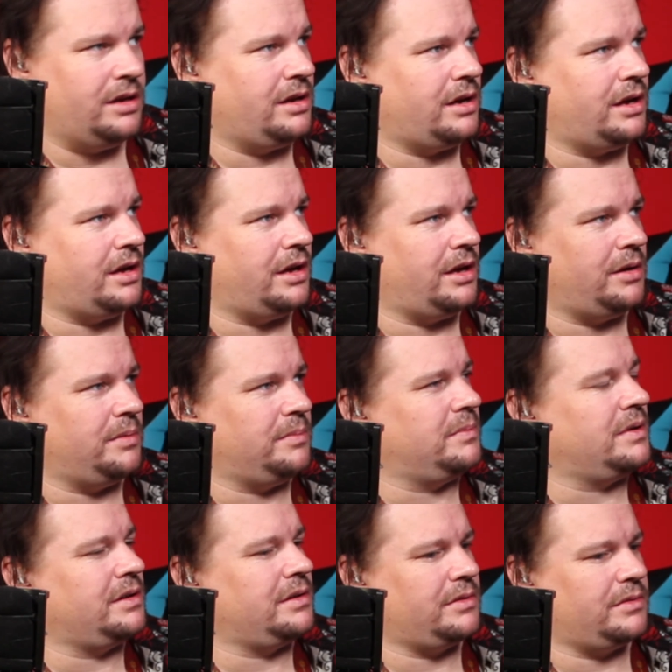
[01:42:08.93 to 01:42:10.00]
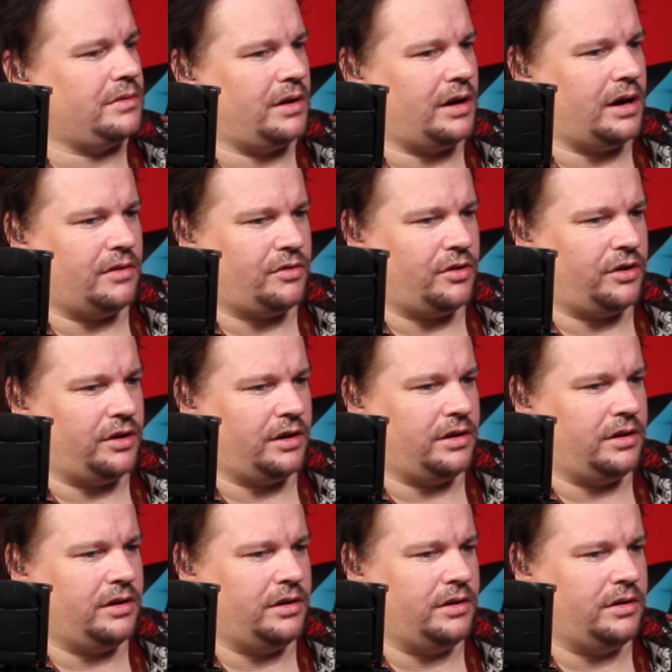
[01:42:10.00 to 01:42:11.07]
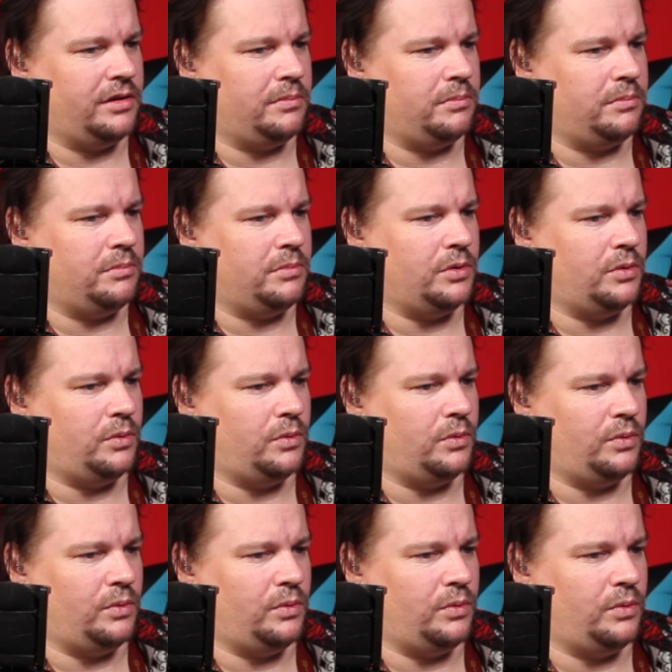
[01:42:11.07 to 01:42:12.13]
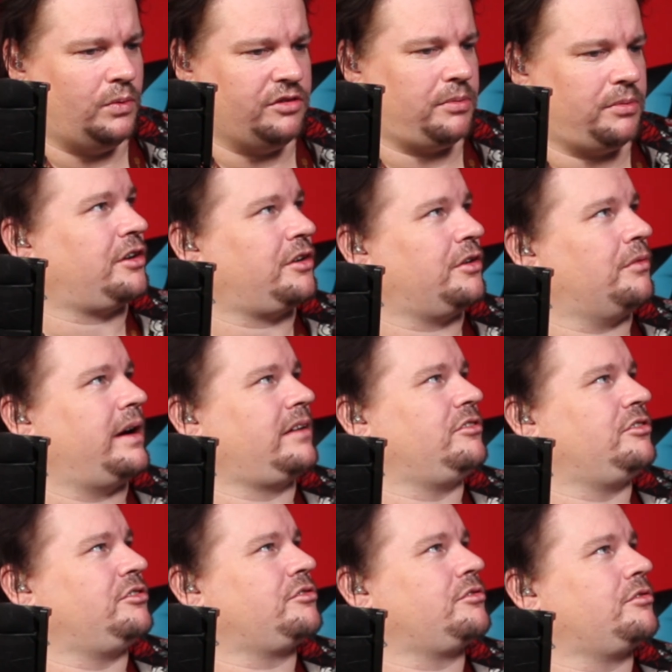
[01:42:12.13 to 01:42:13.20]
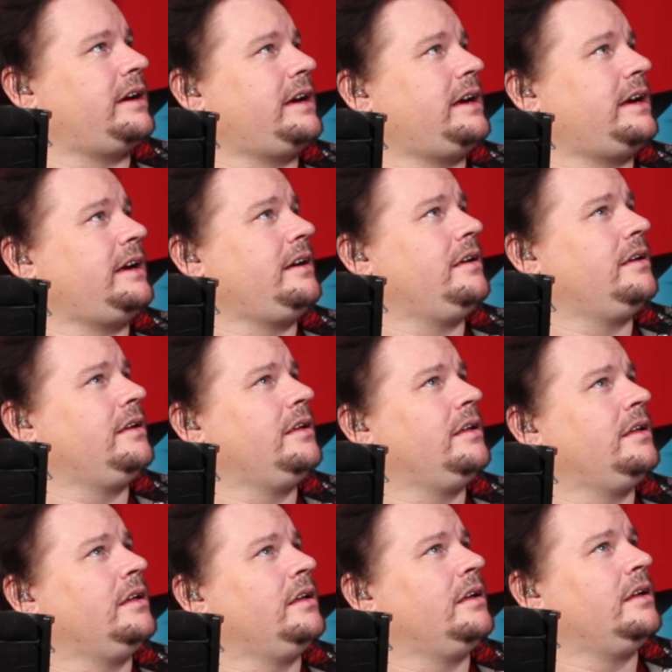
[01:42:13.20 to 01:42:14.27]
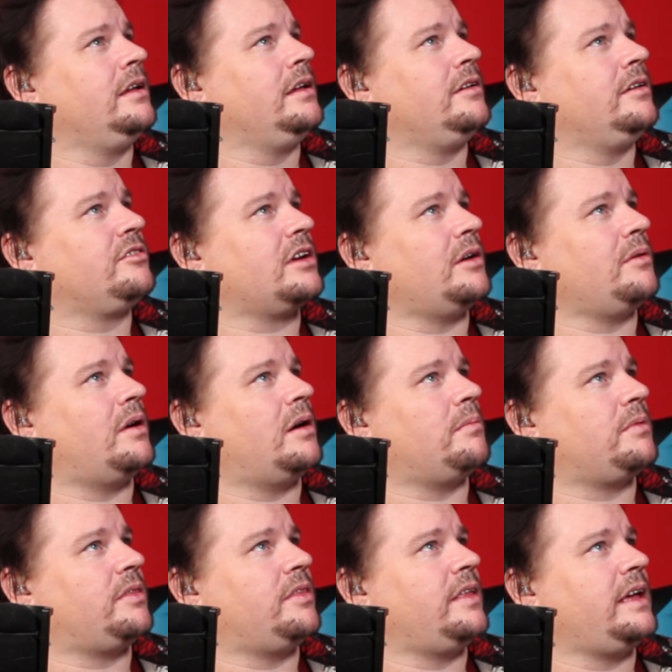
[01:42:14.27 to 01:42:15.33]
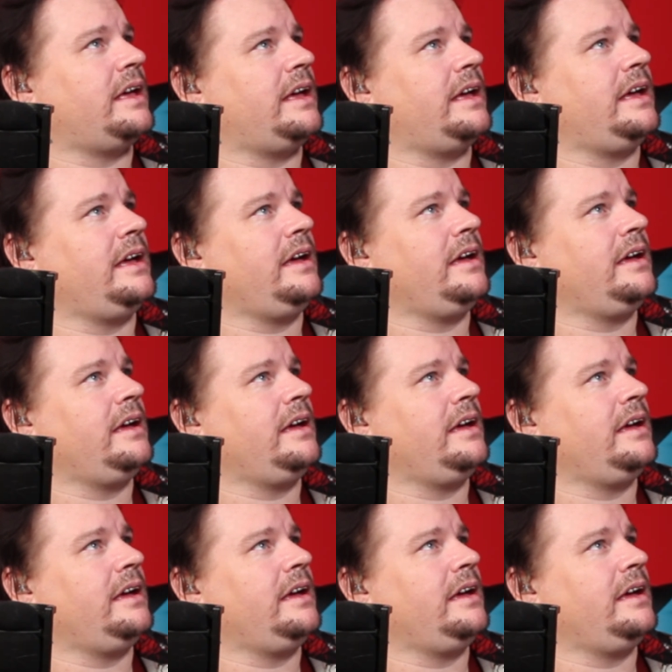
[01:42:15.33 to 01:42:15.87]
I've got to pull this up onto the correct screen. Go up there.